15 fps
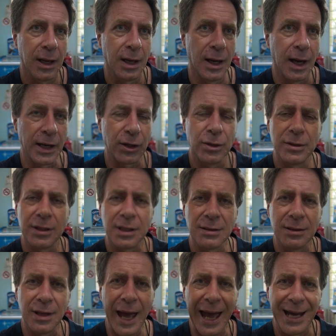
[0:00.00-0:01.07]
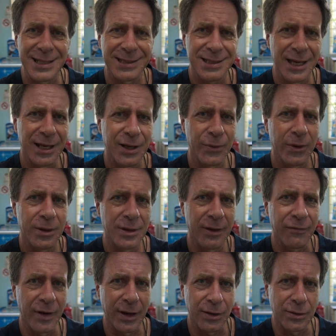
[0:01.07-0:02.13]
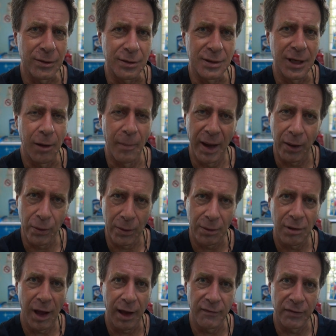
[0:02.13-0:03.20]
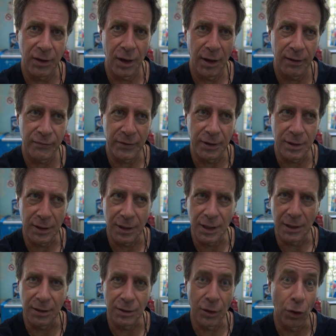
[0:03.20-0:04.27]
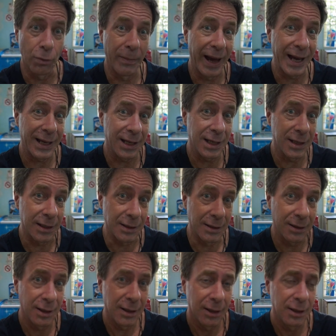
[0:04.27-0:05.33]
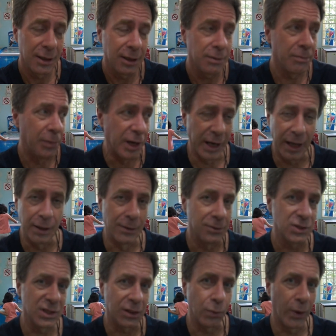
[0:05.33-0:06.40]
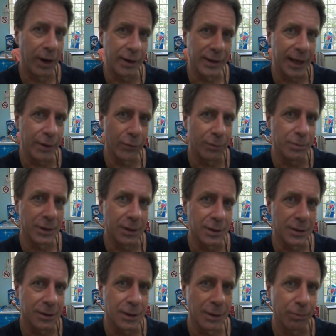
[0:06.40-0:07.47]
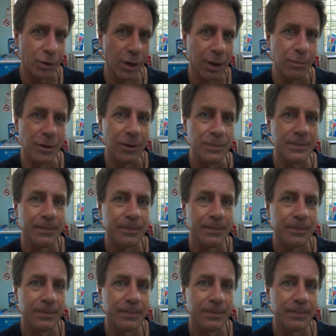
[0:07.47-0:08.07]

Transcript: I couldn't ask anyone if I could come out, have coffee, and then go back in, but I don't see why that would be a problem.